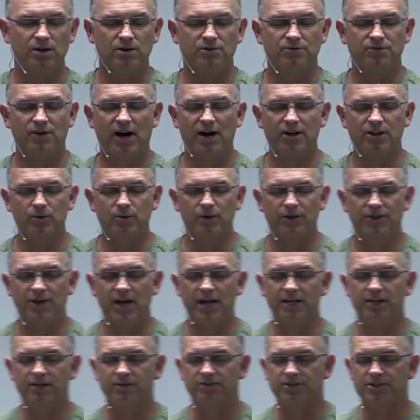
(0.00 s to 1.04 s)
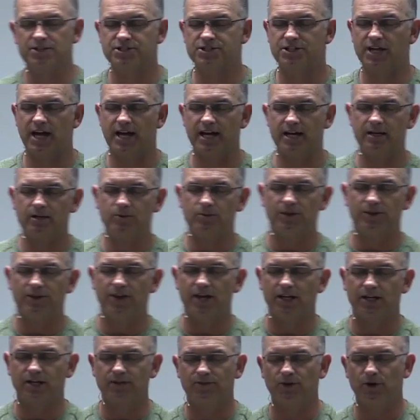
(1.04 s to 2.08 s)
Father, we thank you for this day. We
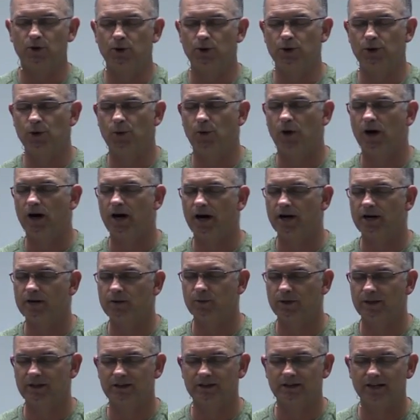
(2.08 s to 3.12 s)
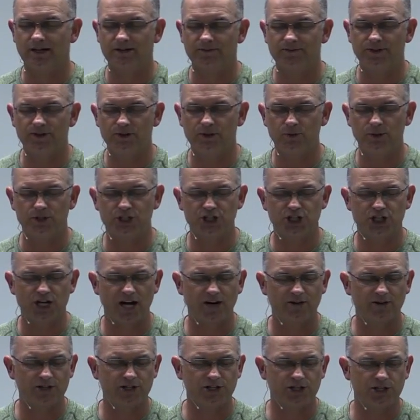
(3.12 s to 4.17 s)
thank you for who you are. We love you. We
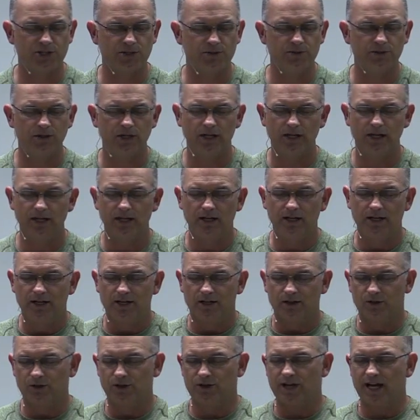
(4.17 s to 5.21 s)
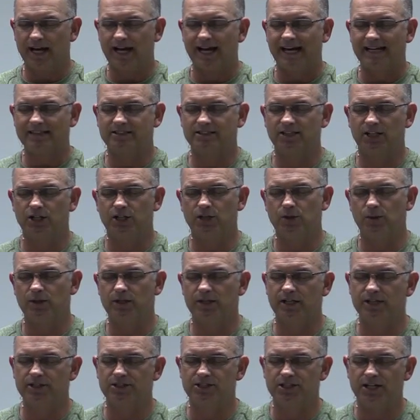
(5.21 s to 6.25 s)
cherish you. Lord, I ask that you would
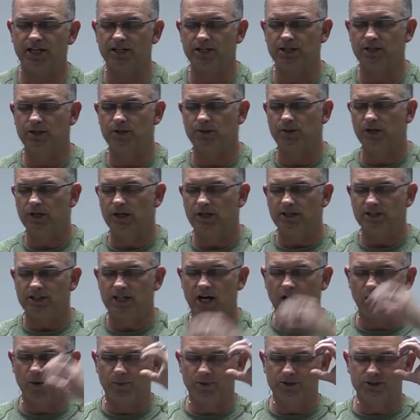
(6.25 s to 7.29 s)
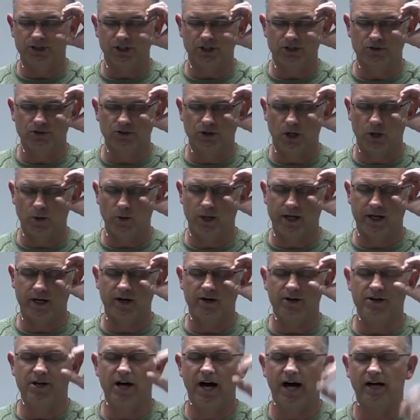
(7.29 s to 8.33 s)
continue to help us to grow in
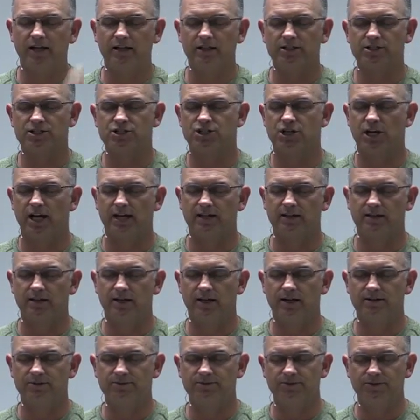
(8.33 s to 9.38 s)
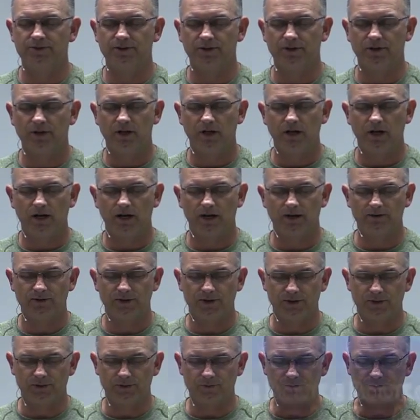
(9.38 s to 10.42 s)
our knowledge and love of
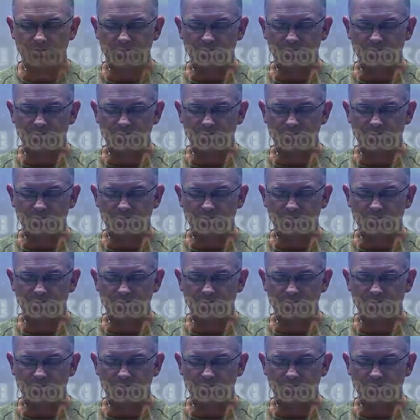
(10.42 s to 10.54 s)
you.